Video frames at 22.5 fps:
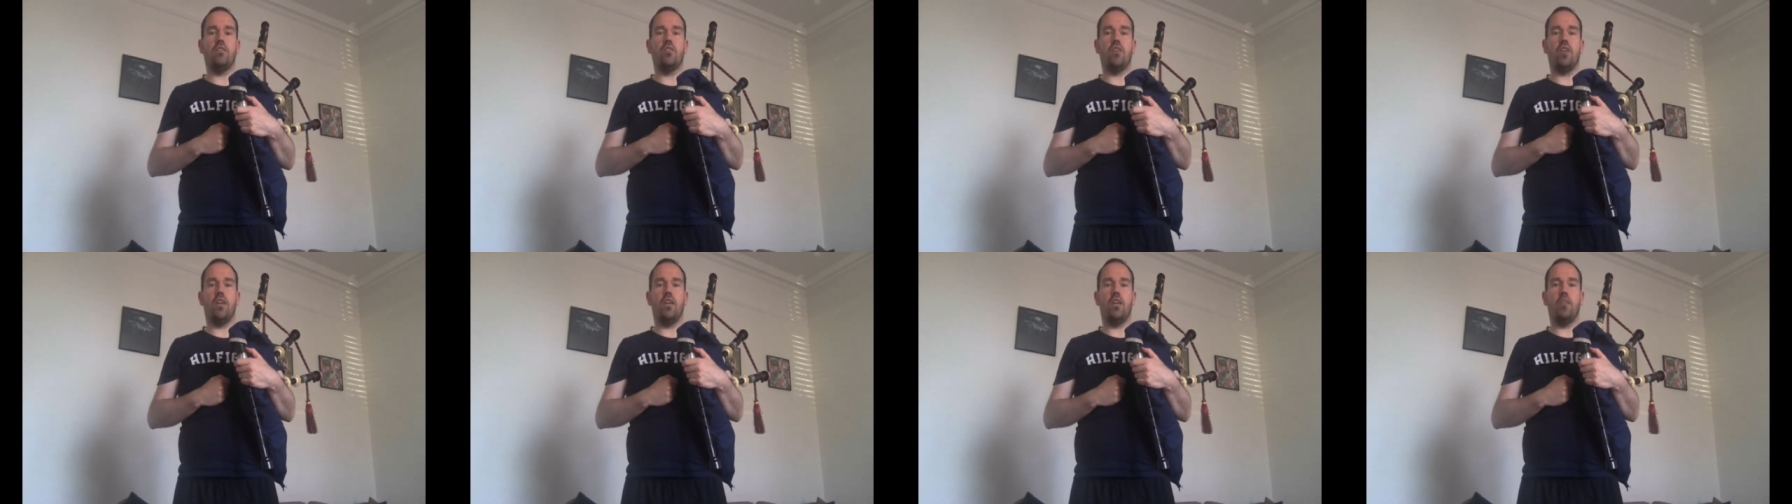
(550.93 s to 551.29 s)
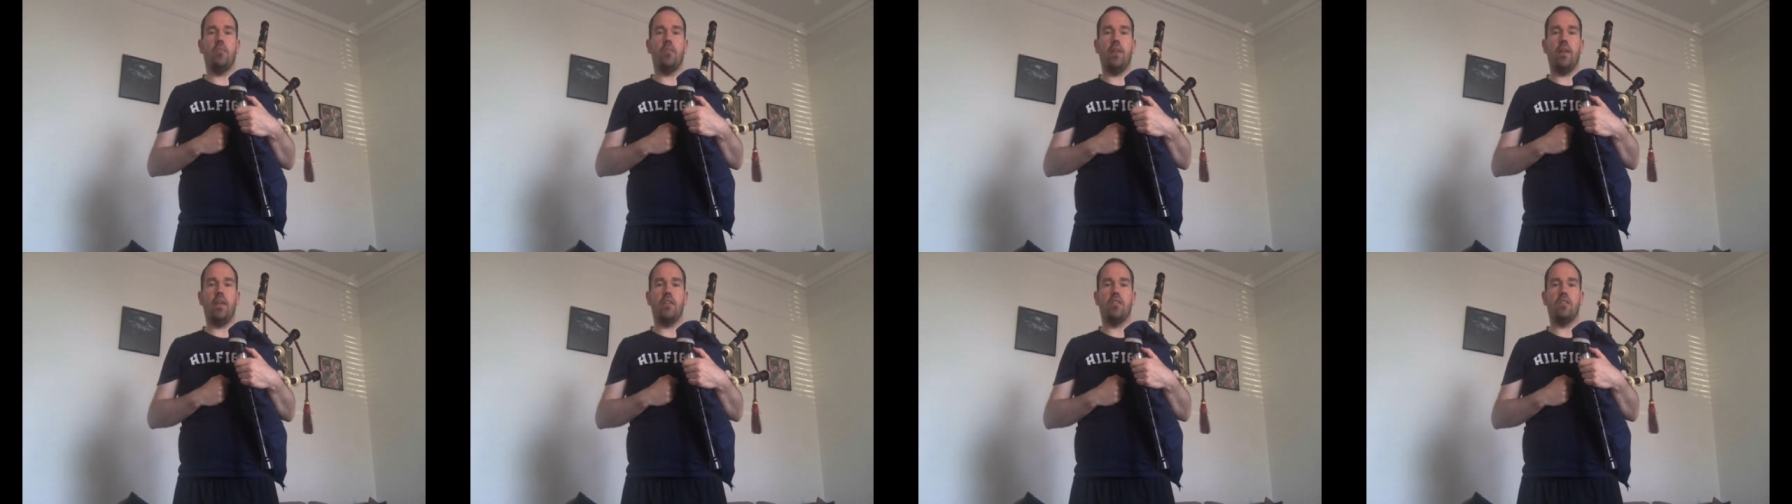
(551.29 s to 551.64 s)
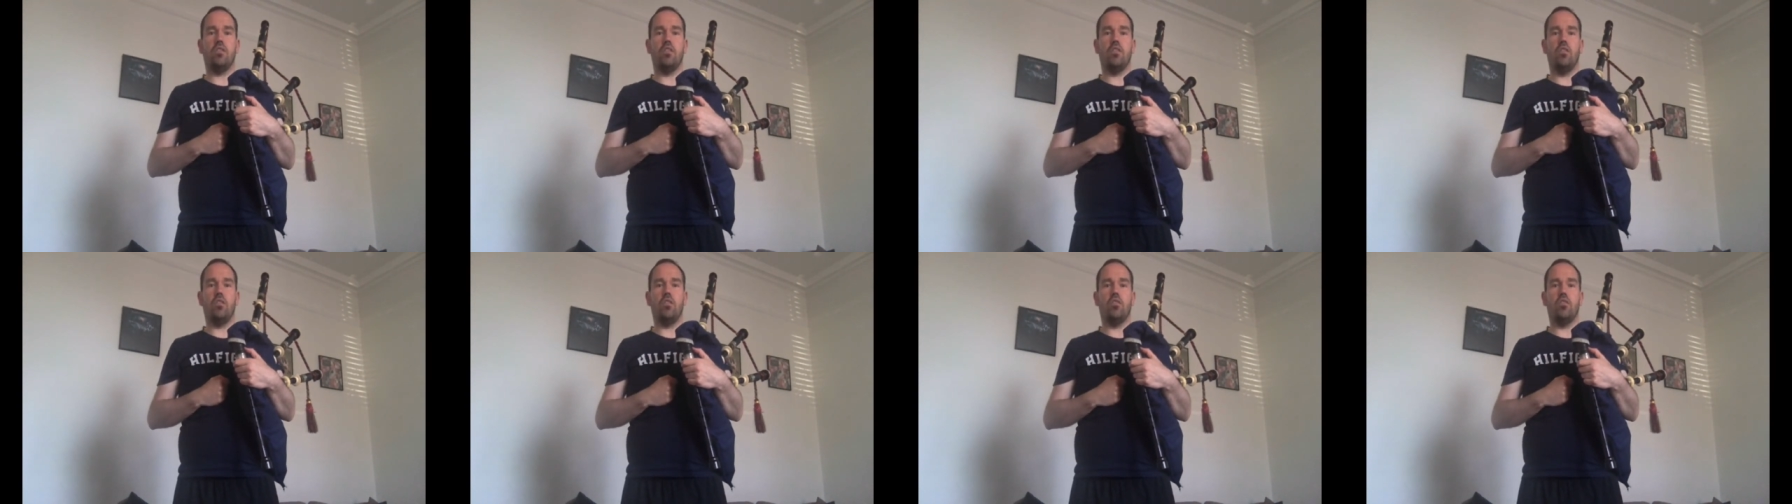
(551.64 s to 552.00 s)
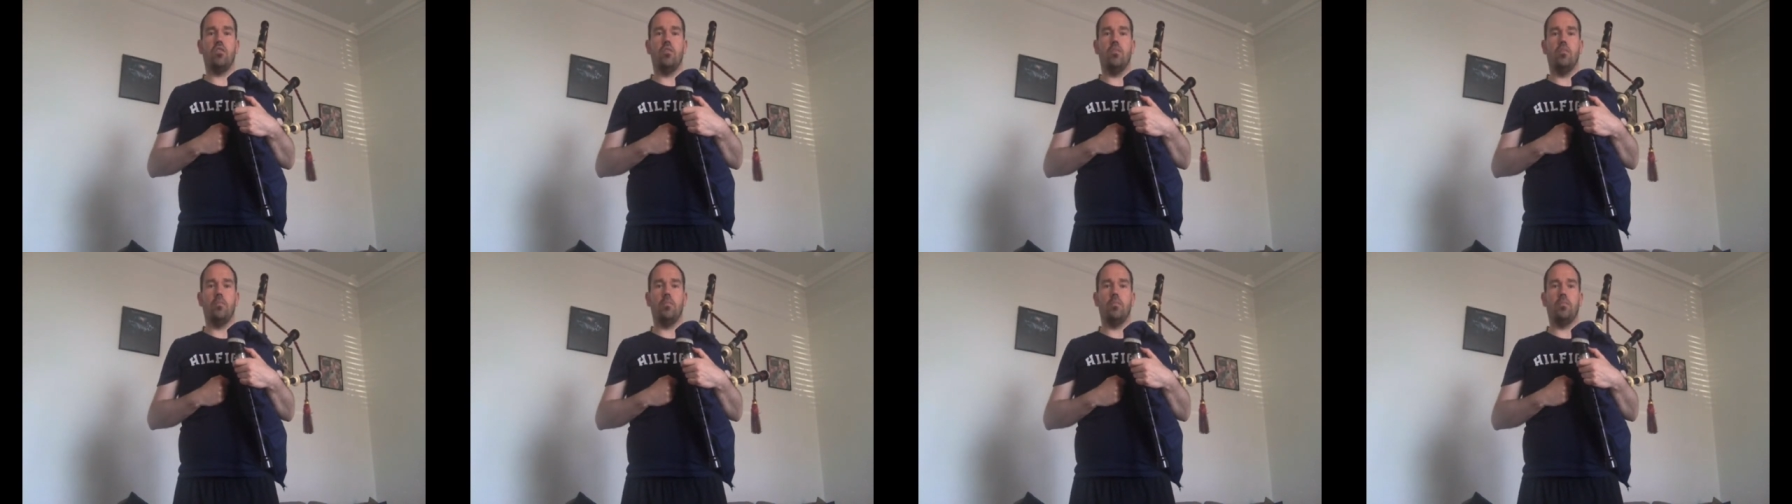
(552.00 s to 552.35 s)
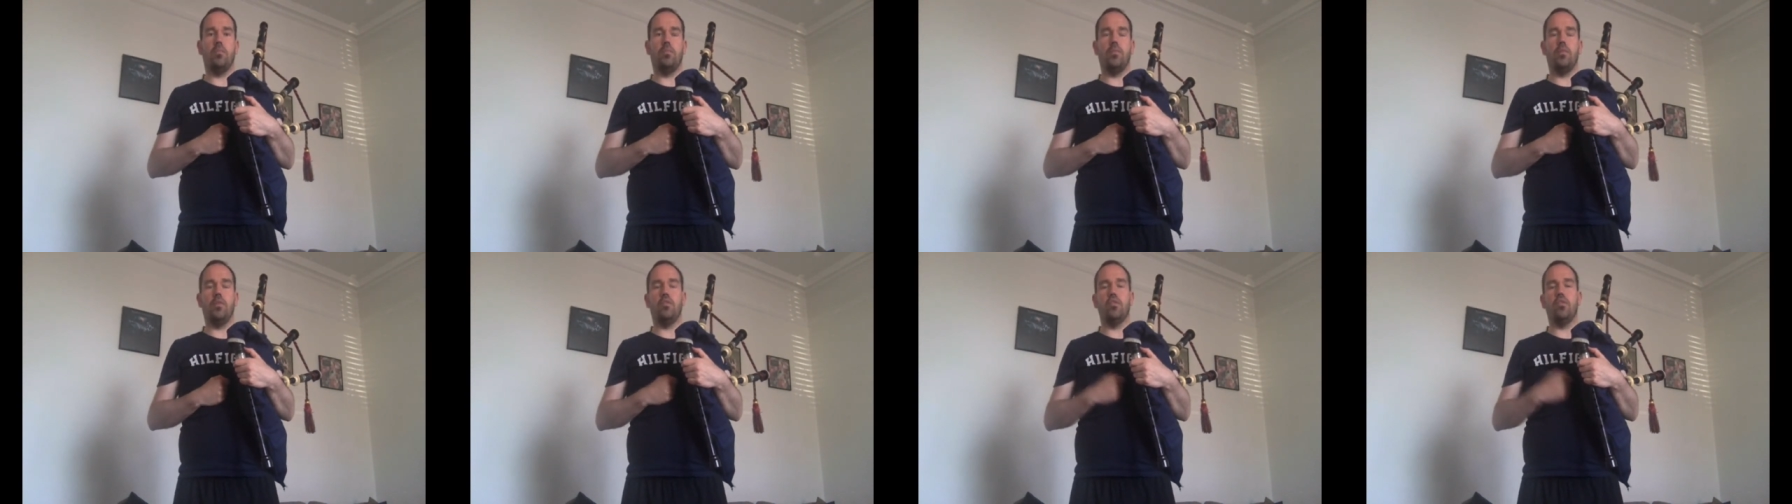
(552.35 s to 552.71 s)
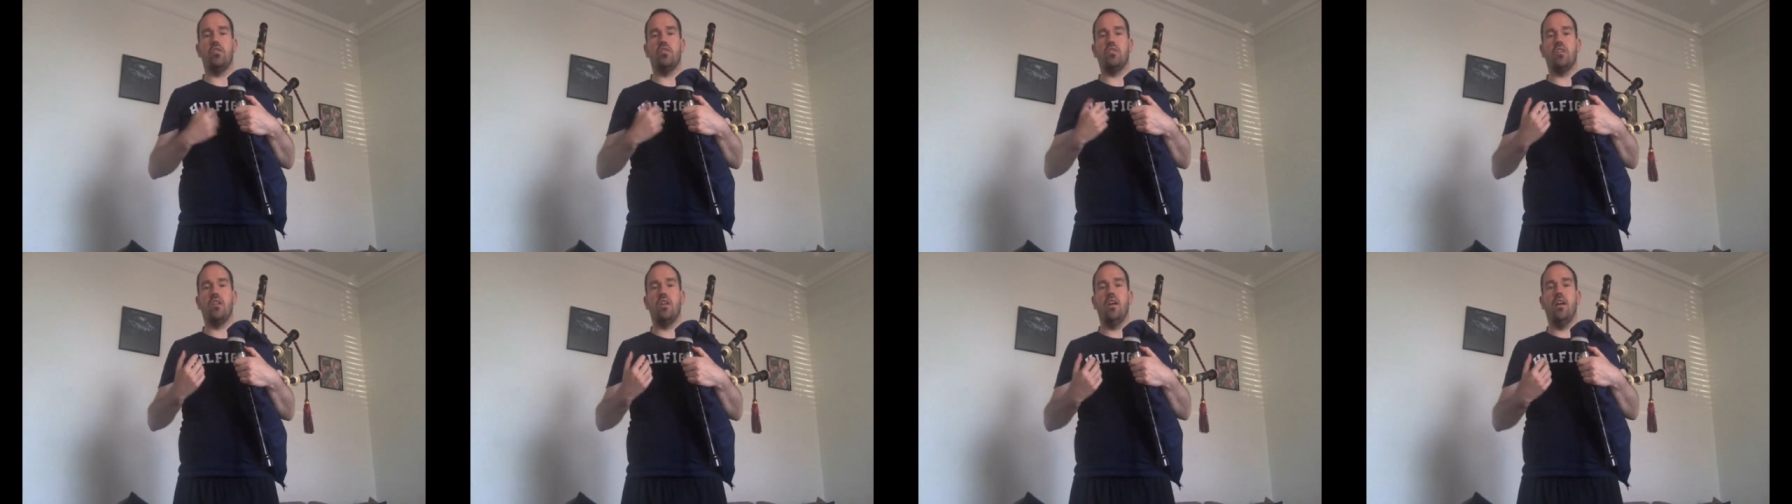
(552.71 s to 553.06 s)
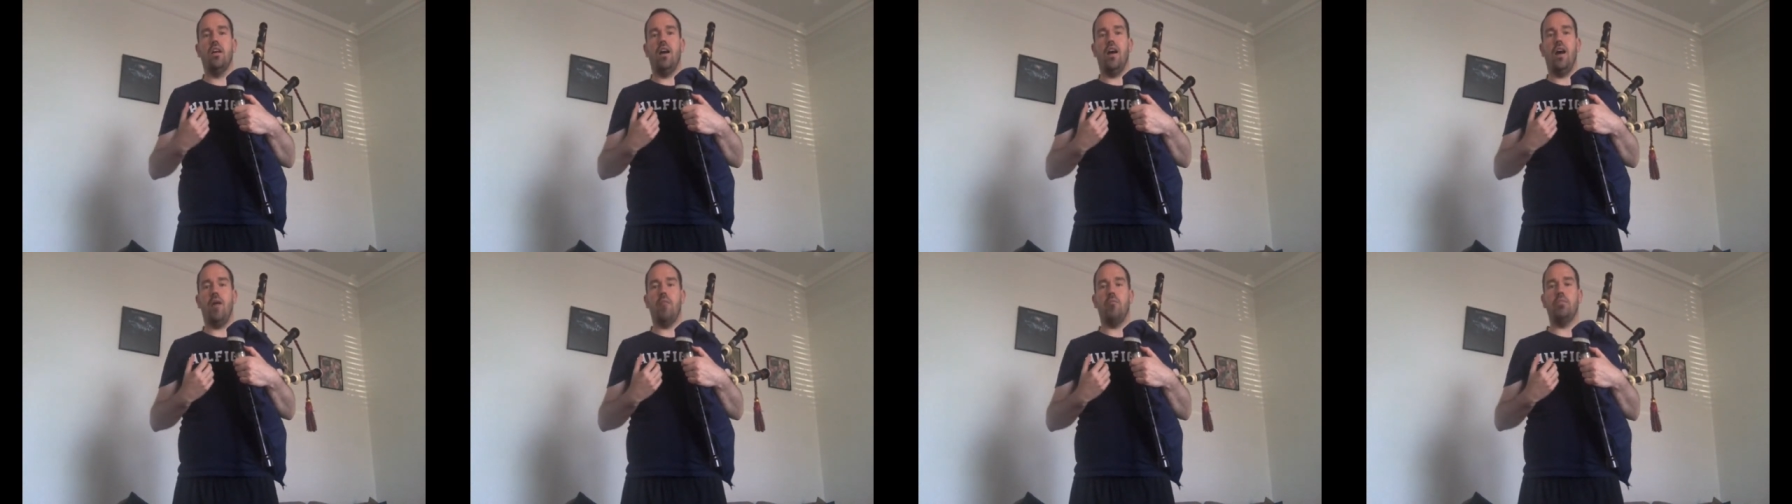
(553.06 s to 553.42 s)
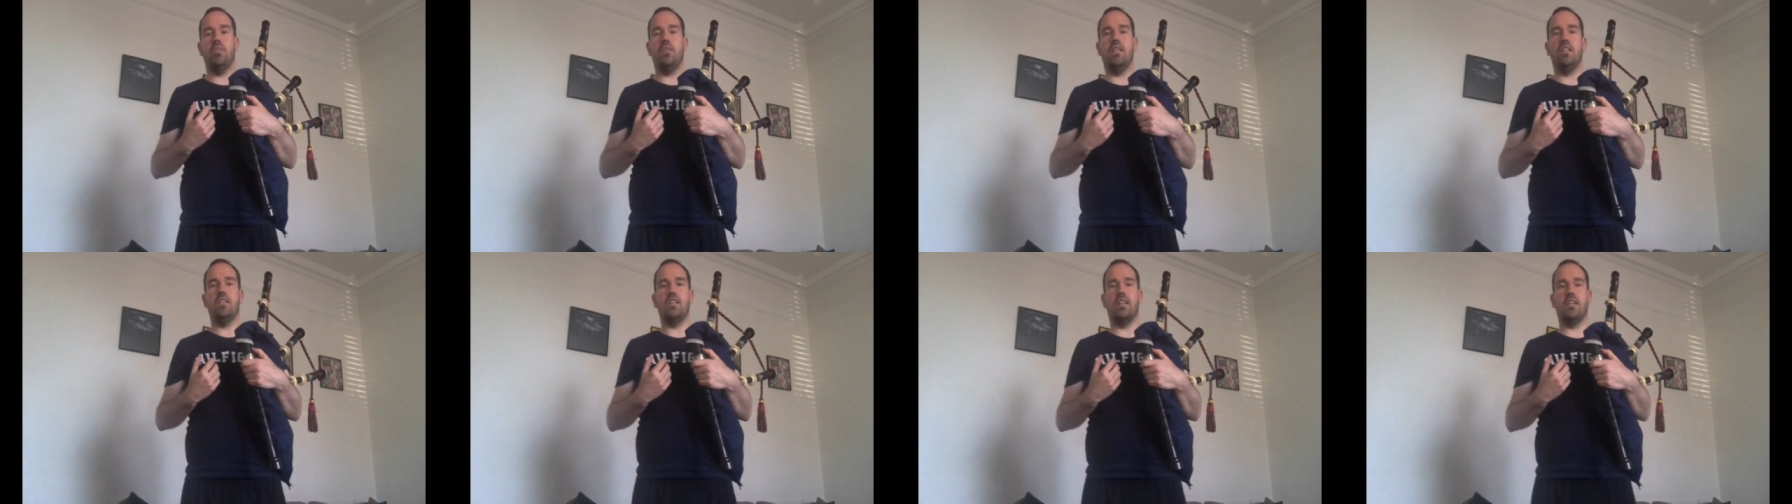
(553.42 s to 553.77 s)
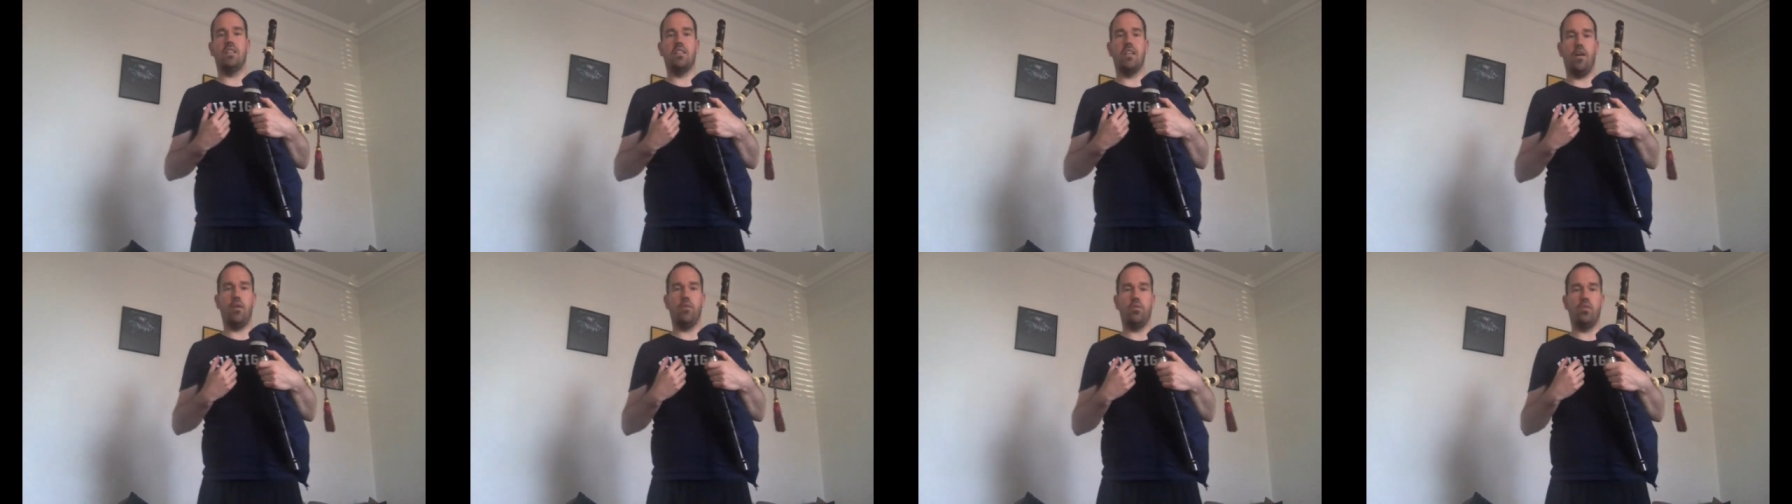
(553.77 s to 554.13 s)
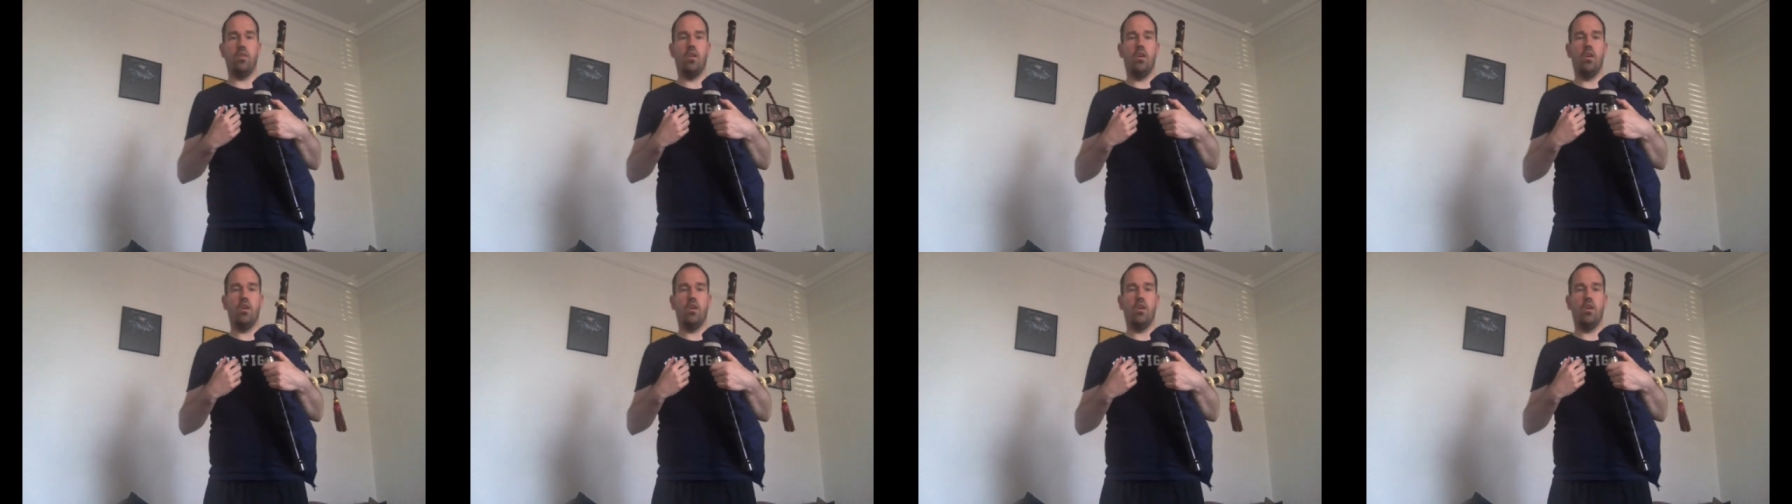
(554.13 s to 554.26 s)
your best to produce a pleasing sound.